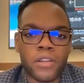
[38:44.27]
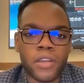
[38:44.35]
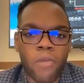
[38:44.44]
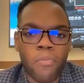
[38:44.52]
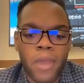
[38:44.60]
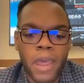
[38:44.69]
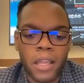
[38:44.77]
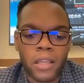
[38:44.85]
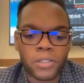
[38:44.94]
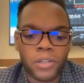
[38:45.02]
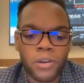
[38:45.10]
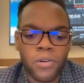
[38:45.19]

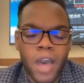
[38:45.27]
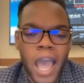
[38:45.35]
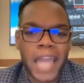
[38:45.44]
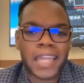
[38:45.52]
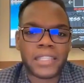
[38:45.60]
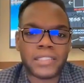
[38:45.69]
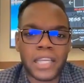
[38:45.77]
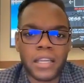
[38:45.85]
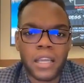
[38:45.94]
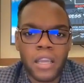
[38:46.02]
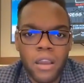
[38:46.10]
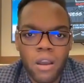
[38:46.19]
archipelago islands that
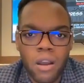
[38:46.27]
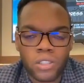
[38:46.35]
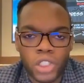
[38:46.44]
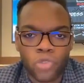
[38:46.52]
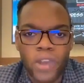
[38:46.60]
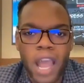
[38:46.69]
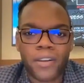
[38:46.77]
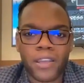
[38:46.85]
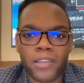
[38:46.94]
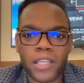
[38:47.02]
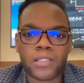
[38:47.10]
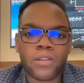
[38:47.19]
are
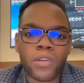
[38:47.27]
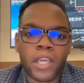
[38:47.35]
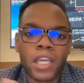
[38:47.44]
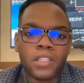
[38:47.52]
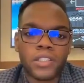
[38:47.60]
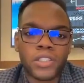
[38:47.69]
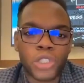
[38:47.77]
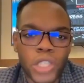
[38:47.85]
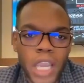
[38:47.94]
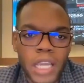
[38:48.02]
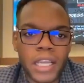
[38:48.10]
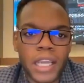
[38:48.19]
surrounding these locations,
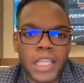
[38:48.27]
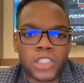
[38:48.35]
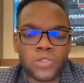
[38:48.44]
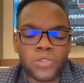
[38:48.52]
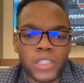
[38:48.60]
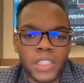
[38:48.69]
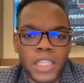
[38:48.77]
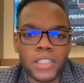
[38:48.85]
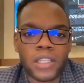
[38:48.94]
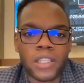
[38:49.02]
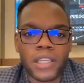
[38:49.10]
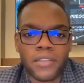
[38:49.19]
China has
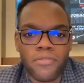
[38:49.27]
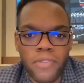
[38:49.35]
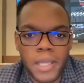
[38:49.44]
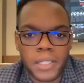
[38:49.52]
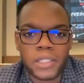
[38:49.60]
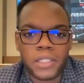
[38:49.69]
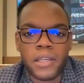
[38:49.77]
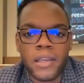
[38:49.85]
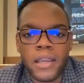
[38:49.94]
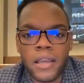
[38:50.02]
strategically invested,